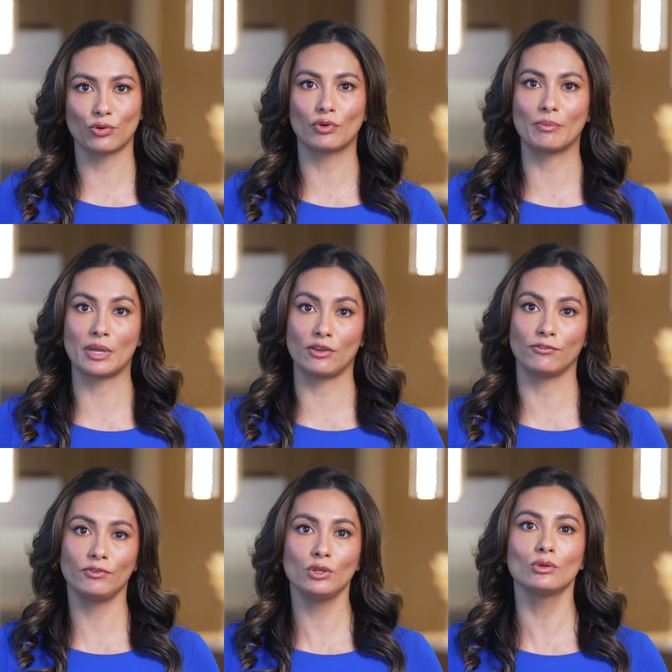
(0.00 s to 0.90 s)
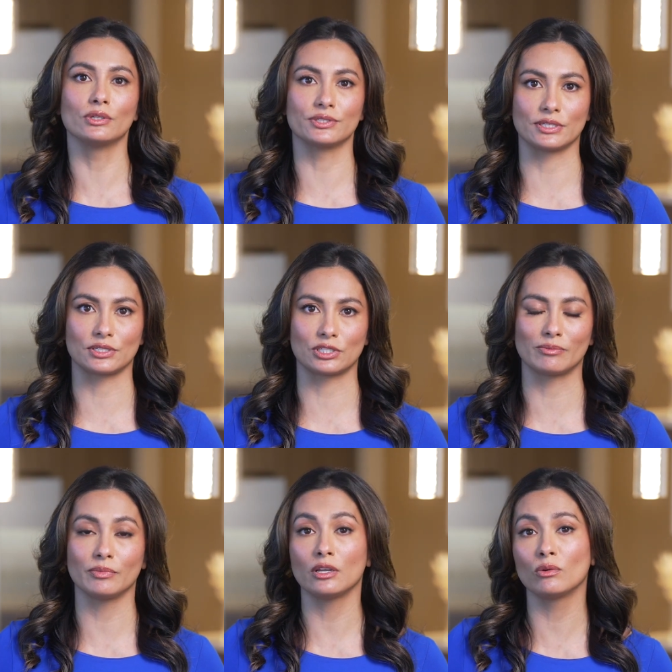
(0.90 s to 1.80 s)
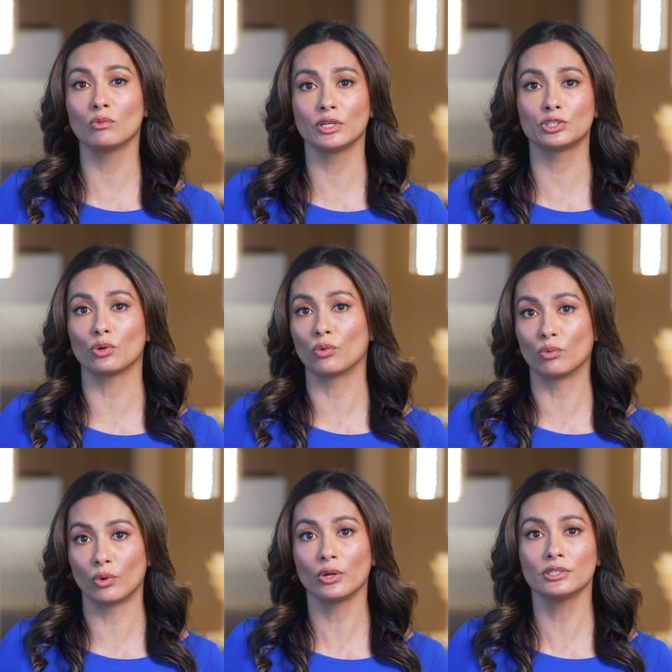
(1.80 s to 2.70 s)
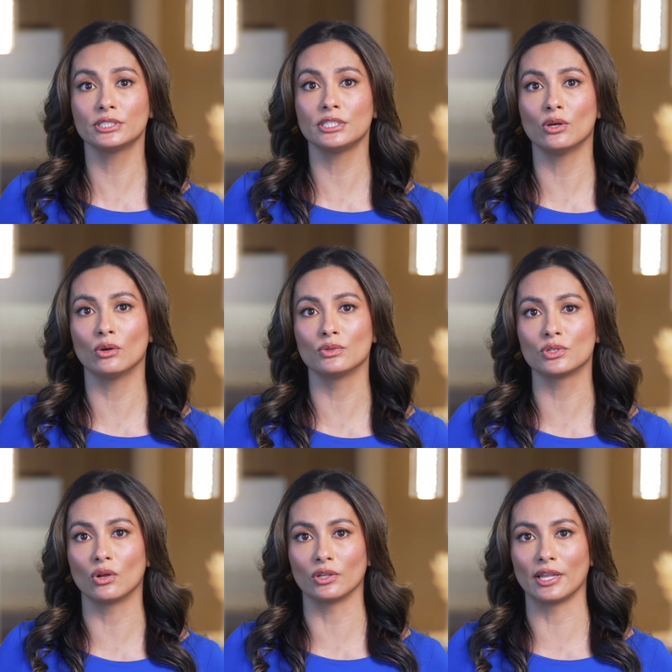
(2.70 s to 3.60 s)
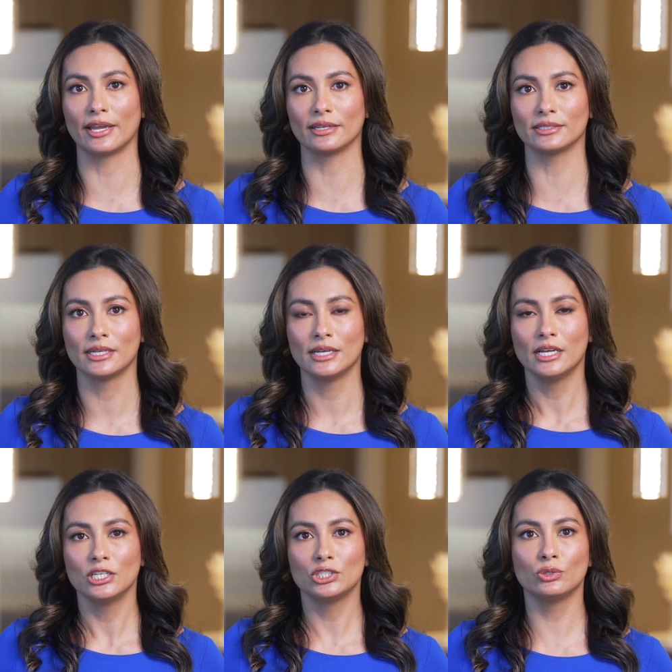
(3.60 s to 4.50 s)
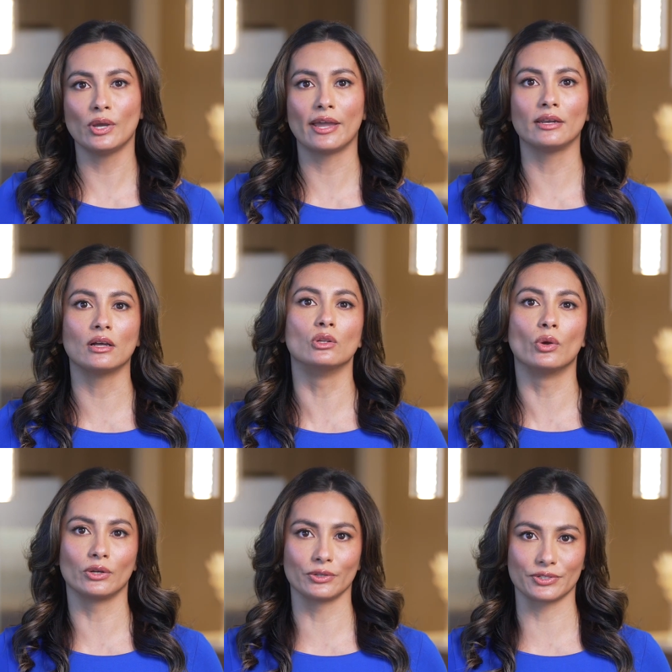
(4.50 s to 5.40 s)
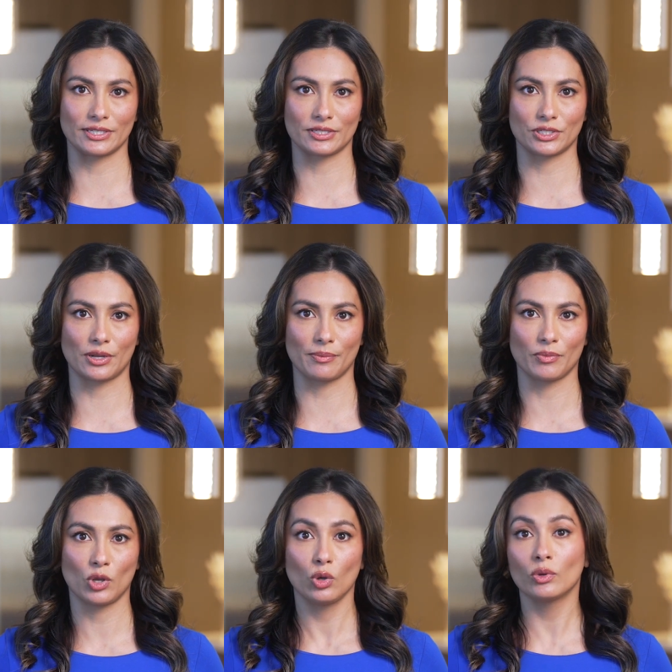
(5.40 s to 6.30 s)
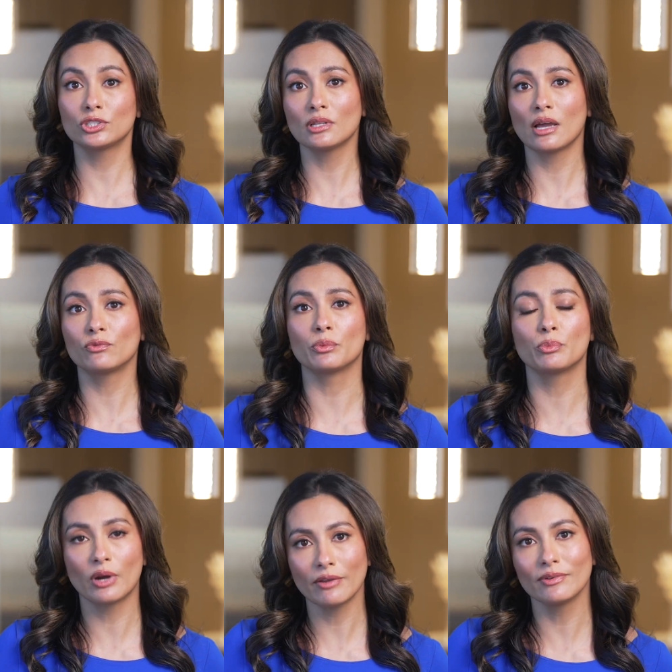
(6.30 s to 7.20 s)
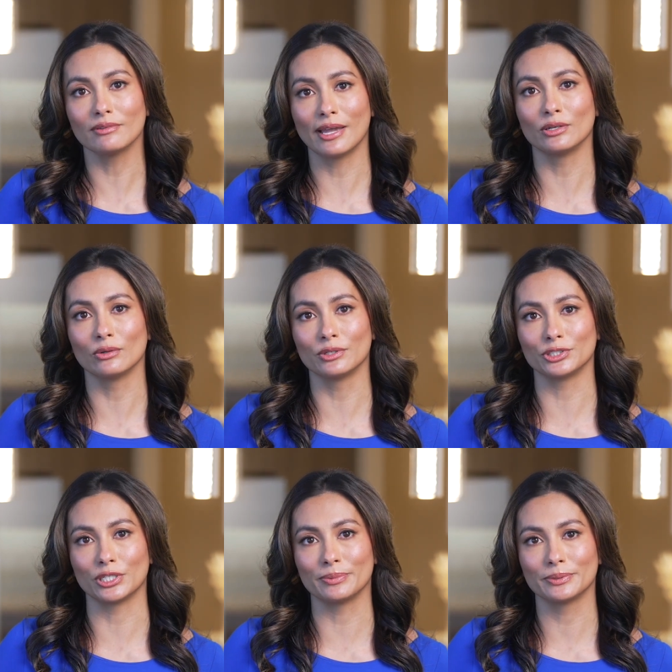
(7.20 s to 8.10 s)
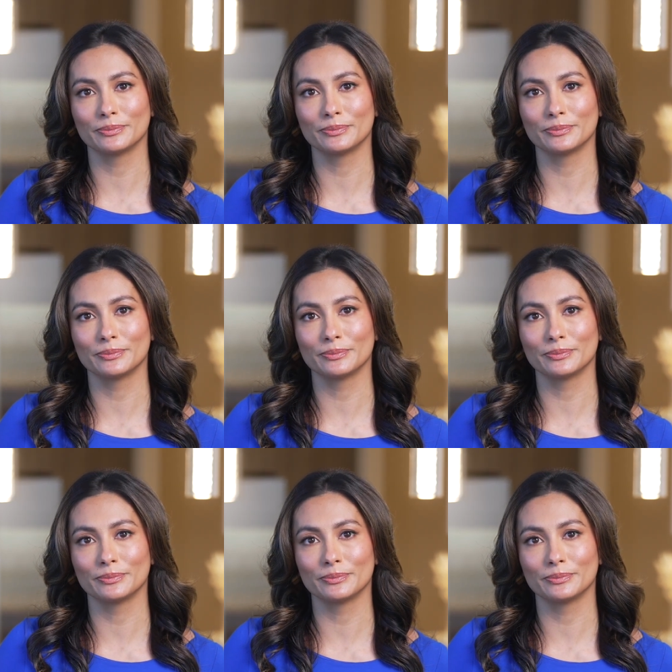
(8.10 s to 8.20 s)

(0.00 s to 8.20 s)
from a feudal system in which royalty owns all the land to an alloidal system, which allowed for private land ownership.